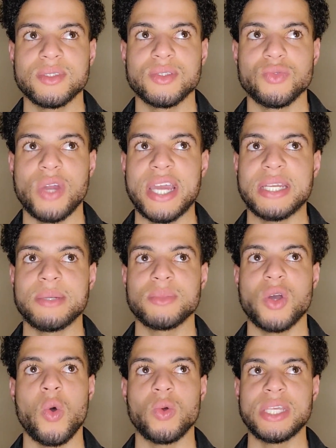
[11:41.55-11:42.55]
random
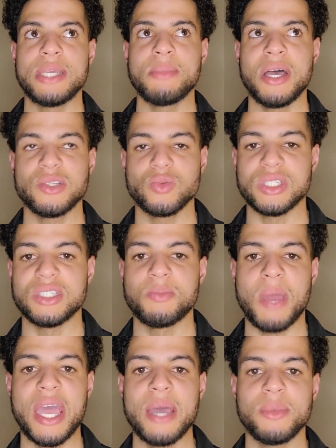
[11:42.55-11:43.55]
cold emails with
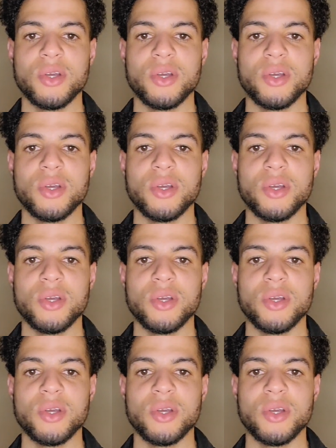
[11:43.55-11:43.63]
spam,